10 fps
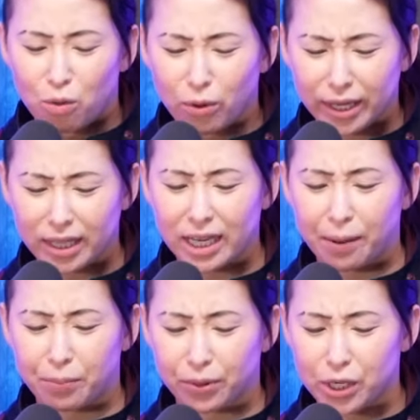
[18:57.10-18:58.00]
really
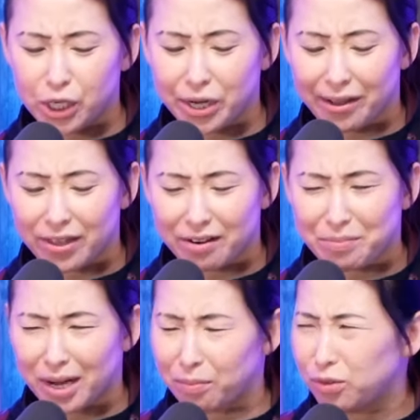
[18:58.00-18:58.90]
appreciate that I've
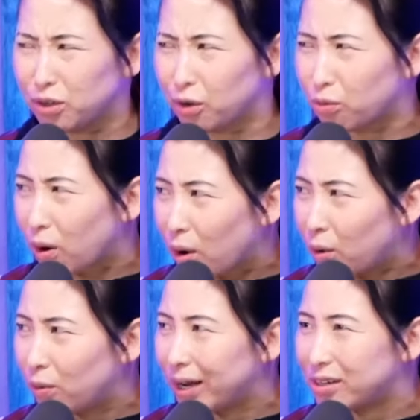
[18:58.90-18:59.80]
been able to
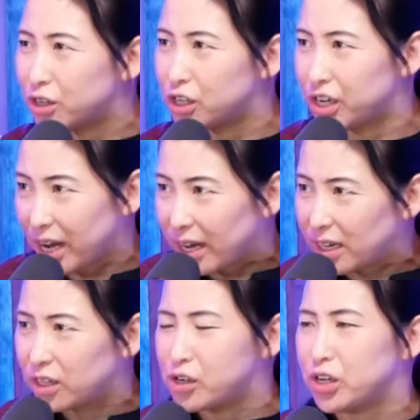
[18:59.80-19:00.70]
grow and
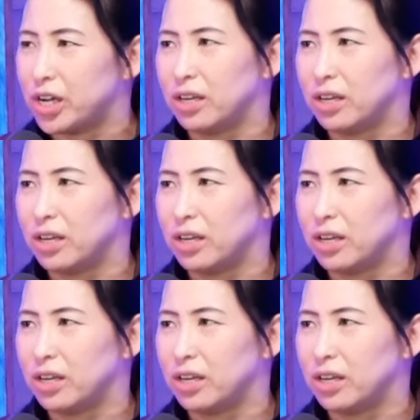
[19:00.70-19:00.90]
change